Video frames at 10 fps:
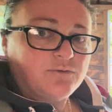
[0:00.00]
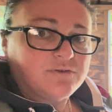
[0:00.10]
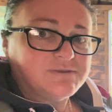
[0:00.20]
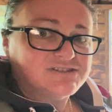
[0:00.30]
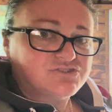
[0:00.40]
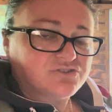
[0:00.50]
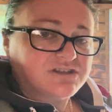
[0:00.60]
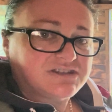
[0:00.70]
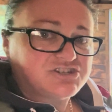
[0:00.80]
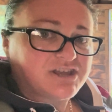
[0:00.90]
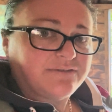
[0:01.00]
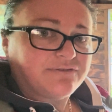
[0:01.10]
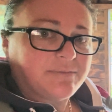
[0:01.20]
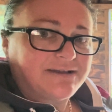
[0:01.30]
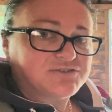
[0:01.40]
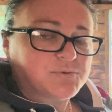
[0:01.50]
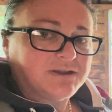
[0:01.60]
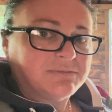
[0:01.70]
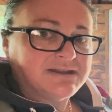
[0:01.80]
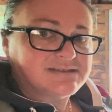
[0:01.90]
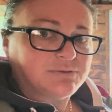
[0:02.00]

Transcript: We've been stuck in the shed for about 20 minutes